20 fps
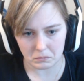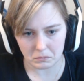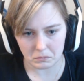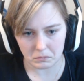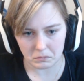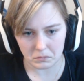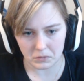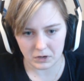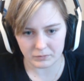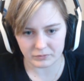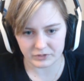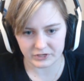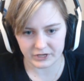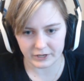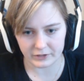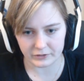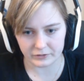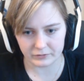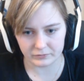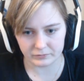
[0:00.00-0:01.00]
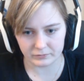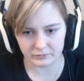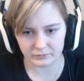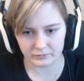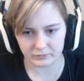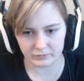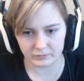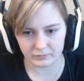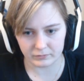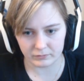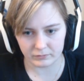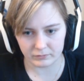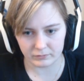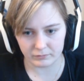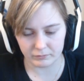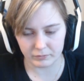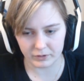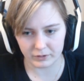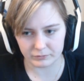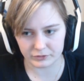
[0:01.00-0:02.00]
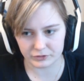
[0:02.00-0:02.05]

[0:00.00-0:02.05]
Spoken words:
I'm dead. But I'm just